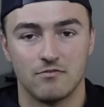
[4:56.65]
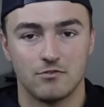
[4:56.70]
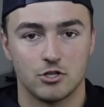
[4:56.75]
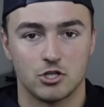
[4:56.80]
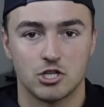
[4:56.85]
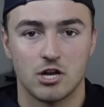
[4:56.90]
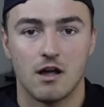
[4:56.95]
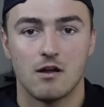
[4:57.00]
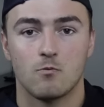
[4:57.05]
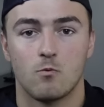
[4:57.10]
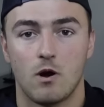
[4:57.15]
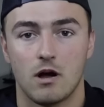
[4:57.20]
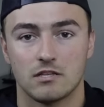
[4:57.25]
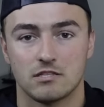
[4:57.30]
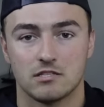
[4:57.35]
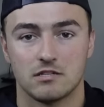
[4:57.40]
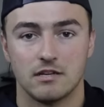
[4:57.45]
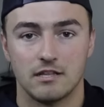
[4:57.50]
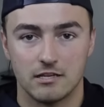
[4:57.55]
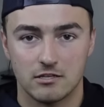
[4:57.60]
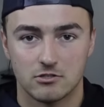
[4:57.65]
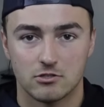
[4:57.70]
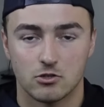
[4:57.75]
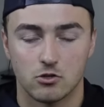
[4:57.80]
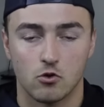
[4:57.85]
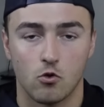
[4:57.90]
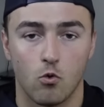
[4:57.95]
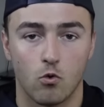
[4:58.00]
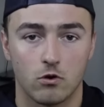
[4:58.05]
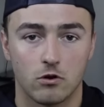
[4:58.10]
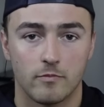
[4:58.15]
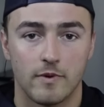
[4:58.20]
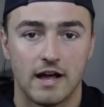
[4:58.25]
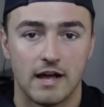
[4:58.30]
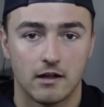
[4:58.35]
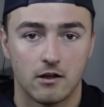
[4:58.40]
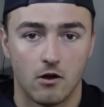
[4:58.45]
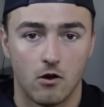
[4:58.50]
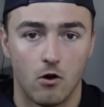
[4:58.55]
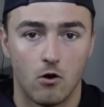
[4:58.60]
Deshaun Watson is the
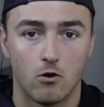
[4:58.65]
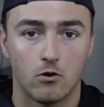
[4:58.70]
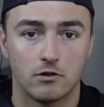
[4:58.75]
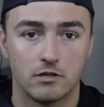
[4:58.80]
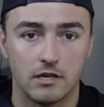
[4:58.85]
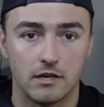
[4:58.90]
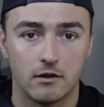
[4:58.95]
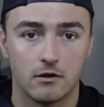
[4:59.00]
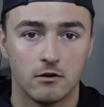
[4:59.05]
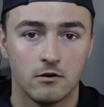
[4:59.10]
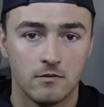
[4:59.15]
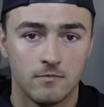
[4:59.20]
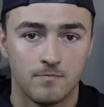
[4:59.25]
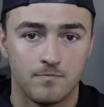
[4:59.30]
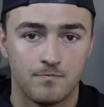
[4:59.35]
quarterback all year,